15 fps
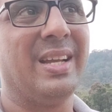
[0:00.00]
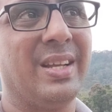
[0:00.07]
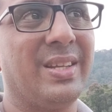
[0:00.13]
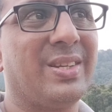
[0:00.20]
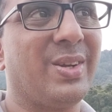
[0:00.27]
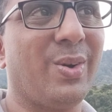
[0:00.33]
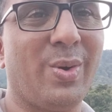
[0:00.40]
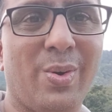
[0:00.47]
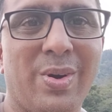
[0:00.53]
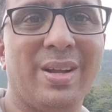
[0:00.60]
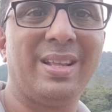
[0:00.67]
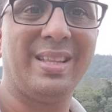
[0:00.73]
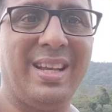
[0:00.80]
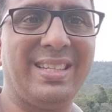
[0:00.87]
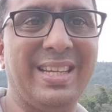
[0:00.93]
So
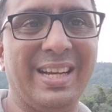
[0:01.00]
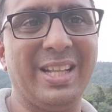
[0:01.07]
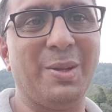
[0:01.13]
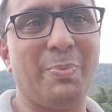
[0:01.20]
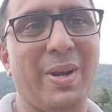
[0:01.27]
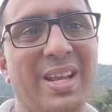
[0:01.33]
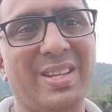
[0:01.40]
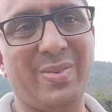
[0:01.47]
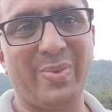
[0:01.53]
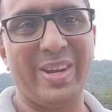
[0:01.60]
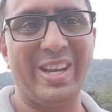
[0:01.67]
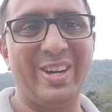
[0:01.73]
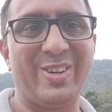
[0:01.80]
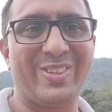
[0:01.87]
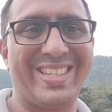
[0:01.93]
that's another place we
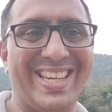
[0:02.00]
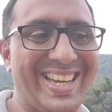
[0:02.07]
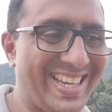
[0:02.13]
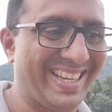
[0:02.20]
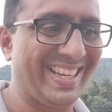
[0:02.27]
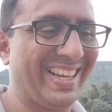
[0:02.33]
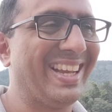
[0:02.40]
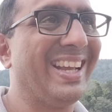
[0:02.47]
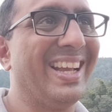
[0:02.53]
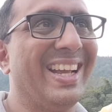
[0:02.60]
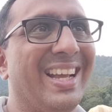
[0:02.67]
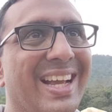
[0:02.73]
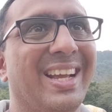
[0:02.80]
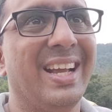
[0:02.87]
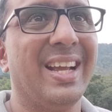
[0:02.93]
need to see.
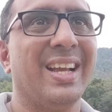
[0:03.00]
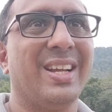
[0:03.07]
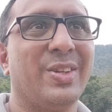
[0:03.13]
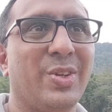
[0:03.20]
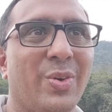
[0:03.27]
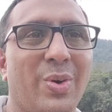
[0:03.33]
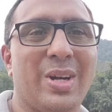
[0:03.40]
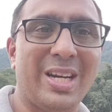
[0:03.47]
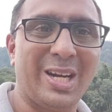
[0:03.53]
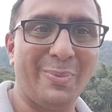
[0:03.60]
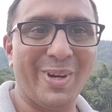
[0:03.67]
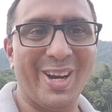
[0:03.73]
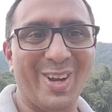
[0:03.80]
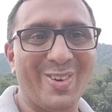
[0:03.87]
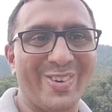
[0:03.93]
So come
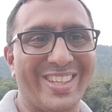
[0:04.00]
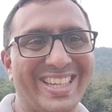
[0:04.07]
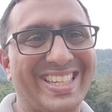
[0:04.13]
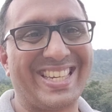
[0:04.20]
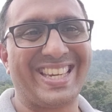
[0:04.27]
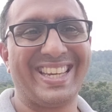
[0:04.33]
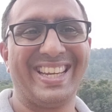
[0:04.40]
along with us.